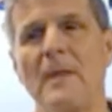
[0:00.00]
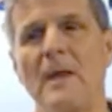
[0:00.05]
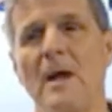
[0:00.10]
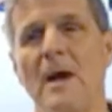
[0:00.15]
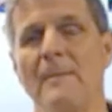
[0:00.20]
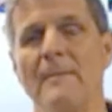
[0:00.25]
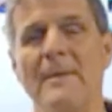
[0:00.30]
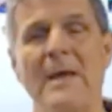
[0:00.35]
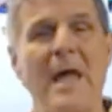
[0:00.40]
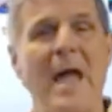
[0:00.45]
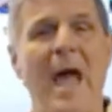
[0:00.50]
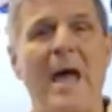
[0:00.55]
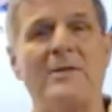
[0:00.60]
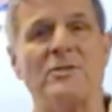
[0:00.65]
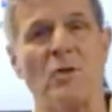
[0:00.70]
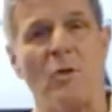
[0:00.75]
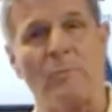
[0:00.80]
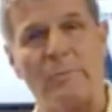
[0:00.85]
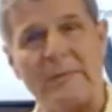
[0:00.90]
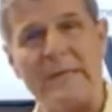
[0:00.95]
and
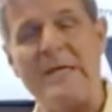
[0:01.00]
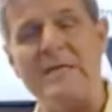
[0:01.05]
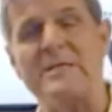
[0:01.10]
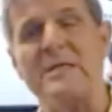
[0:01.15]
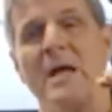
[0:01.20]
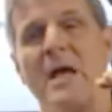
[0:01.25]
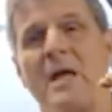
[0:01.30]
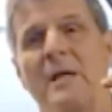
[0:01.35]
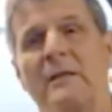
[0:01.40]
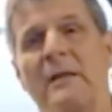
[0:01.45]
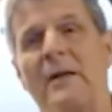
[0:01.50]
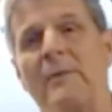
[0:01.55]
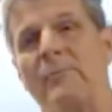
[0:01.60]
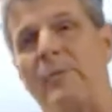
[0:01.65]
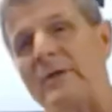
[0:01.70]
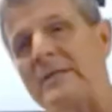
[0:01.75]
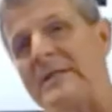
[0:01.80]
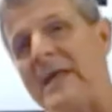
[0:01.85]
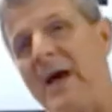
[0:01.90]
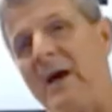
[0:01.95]
so please
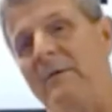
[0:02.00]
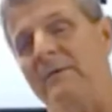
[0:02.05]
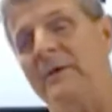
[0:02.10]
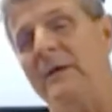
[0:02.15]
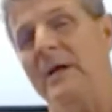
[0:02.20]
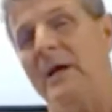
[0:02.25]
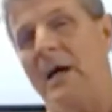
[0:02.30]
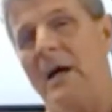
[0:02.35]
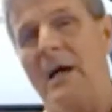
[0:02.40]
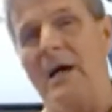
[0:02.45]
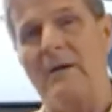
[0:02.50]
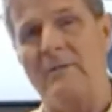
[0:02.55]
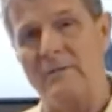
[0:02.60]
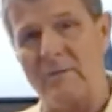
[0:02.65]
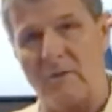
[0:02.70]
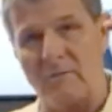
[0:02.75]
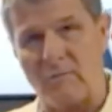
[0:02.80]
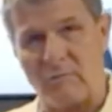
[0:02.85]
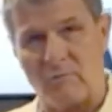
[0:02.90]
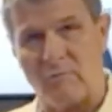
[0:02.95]
put down,
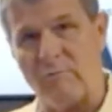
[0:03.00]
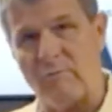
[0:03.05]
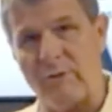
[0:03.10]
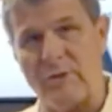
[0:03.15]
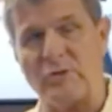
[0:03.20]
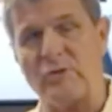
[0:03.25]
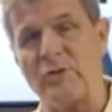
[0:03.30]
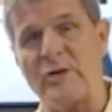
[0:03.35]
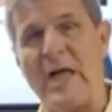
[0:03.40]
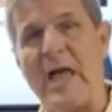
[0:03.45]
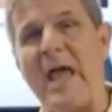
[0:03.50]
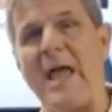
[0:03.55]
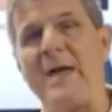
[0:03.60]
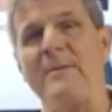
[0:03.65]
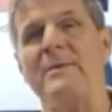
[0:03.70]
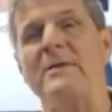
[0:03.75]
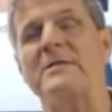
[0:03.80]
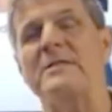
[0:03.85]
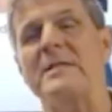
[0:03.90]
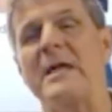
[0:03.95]
put your
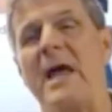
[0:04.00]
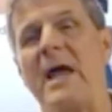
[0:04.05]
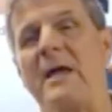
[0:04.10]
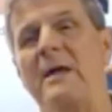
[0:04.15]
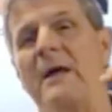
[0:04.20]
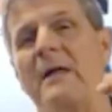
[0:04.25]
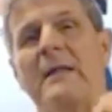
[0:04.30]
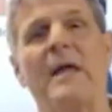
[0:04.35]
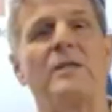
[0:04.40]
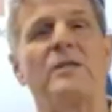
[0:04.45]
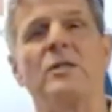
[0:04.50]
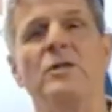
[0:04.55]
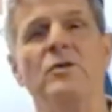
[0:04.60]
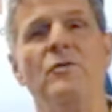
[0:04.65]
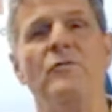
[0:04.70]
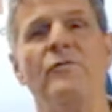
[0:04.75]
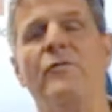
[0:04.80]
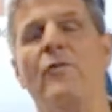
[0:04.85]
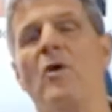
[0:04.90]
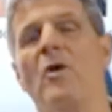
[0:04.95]
name and say, I like the
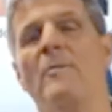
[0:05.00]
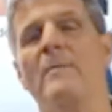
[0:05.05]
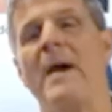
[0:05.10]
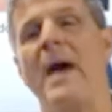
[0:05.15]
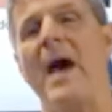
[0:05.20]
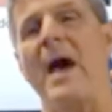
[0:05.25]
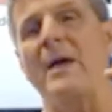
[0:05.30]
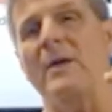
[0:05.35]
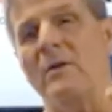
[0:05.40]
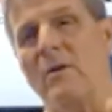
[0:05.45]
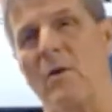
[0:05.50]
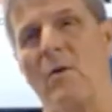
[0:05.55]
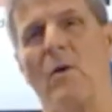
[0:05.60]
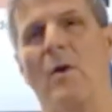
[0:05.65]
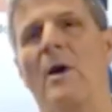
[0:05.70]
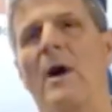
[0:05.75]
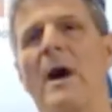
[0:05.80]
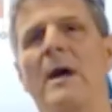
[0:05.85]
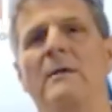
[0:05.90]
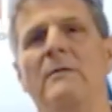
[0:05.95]
new format,
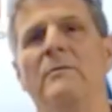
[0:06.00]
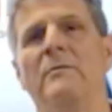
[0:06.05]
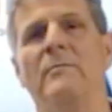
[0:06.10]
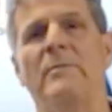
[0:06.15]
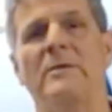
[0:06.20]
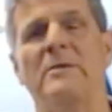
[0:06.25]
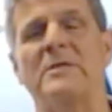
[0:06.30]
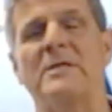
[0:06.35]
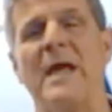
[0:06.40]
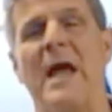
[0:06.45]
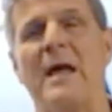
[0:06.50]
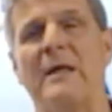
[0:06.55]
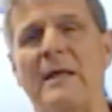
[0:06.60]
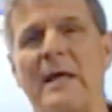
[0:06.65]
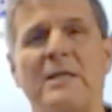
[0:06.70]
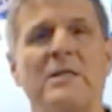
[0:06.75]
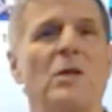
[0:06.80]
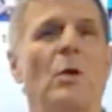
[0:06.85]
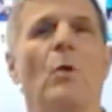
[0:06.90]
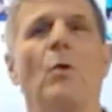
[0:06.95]
or I would say I
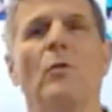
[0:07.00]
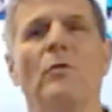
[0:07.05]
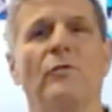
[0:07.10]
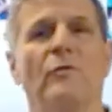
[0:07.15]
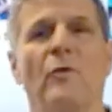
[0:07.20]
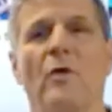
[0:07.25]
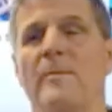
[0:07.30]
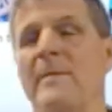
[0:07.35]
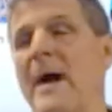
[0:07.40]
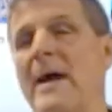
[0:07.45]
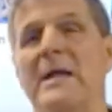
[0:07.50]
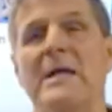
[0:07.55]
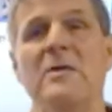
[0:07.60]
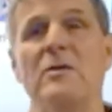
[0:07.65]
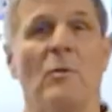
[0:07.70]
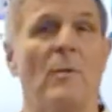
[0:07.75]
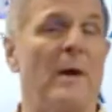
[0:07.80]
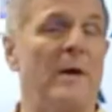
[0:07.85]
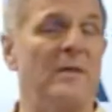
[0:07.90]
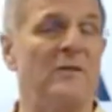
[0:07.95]
like the old format.
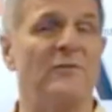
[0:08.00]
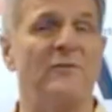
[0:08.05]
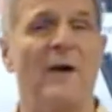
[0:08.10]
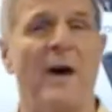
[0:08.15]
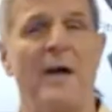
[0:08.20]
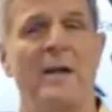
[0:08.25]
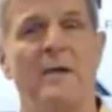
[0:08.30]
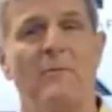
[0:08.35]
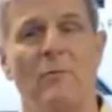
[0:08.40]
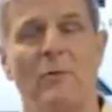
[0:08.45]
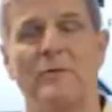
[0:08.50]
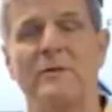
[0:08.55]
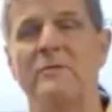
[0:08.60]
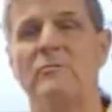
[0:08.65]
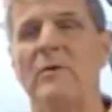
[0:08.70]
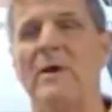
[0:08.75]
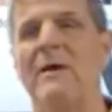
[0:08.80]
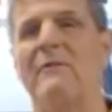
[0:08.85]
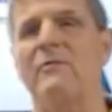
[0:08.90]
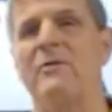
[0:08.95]
Either one is fine,
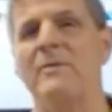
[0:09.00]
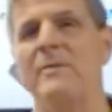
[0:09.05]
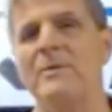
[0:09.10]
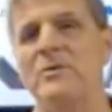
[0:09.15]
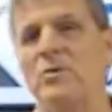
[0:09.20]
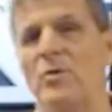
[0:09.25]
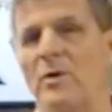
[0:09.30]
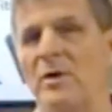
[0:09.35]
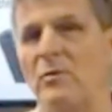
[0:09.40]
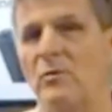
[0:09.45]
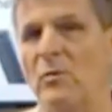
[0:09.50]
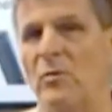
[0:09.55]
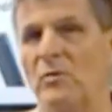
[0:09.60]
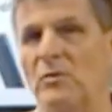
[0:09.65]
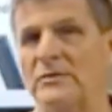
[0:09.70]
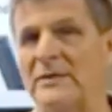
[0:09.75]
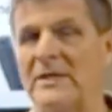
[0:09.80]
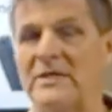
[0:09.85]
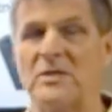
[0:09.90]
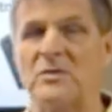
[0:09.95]
whatever the majority
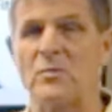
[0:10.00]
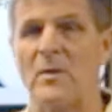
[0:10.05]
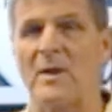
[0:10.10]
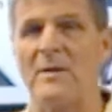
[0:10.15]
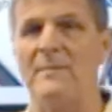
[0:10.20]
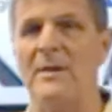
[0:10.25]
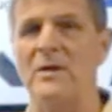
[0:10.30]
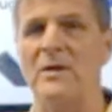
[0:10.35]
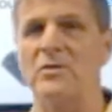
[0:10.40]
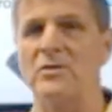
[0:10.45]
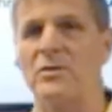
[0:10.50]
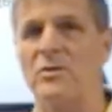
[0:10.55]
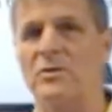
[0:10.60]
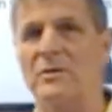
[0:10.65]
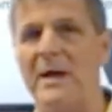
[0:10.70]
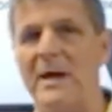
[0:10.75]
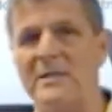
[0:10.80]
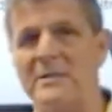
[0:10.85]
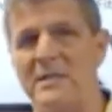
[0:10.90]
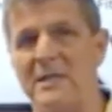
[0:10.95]
rules. I just want to make sure you
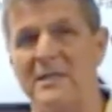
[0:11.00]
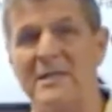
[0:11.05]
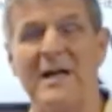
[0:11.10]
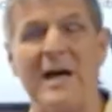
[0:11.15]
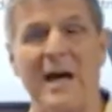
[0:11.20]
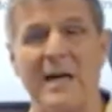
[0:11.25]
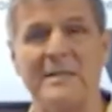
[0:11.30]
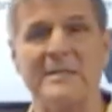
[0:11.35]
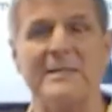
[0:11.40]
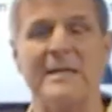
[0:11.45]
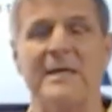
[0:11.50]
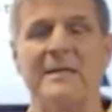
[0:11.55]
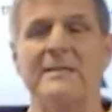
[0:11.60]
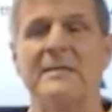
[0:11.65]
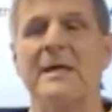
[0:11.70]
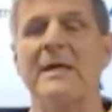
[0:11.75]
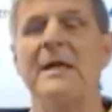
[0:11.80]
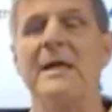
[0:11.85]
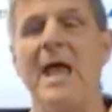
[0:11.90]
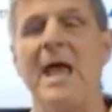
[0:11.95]
guys get the content
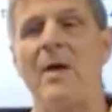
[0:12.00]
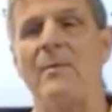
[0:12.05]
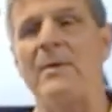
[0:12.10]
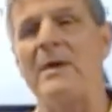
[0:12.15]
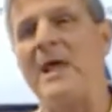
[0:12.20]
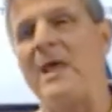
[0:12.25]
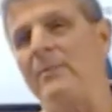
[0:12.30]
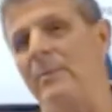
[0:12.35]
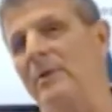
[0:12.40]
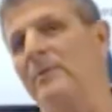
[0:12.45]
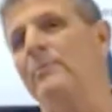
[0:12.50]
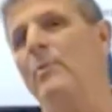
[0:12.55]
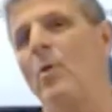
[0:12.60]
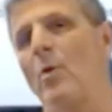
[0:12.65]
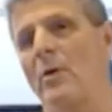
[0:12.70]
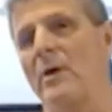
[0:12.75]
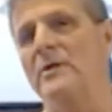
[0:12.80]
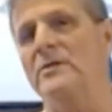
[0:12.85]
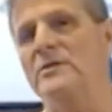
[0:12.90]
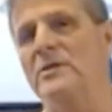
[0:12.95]
and we get able to
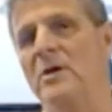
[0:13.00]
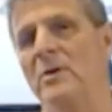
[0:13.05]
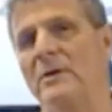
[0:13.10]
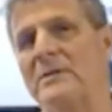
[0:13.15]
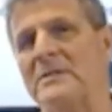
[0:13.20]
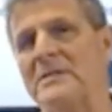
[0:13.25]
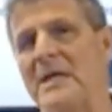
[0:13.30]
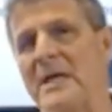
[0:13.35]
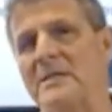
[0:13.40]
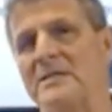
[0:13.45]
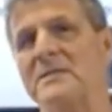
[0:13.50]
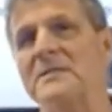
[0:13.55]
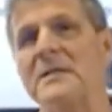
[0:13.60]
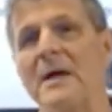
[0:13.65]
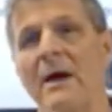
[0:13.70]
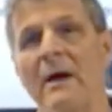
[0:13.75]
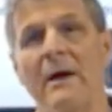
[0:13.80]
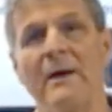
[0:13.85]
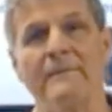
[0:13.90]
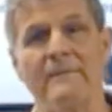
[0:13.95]
pour into what's
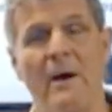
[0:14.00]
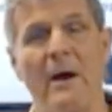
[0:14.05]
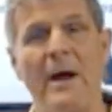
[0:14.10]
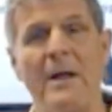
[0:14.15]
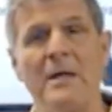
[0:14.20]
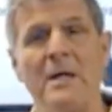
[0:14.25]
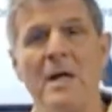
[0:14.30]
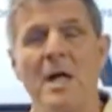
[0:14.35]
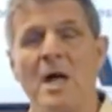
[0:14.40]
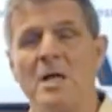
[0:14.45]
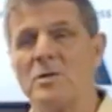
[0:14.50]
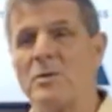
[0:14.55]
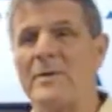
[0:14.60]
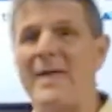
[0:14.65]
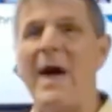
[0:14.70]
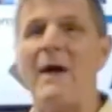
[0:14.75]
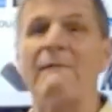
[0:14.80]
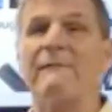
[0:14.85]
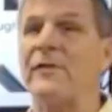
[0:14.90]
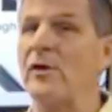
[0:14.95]
necessary. All right, so
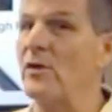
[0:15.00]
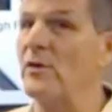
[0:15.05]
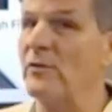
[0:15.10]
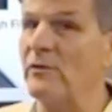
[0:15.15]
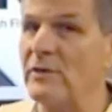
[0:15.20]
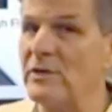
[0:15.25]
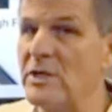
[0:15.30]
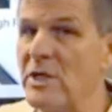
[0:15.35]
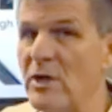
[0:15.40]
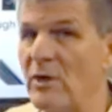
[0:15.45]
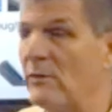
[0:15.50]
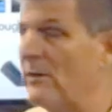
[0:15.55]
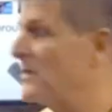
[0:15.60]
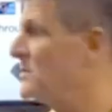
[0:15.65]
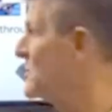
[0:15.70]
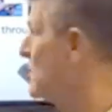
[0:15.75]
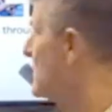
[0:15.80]
without further ado, let's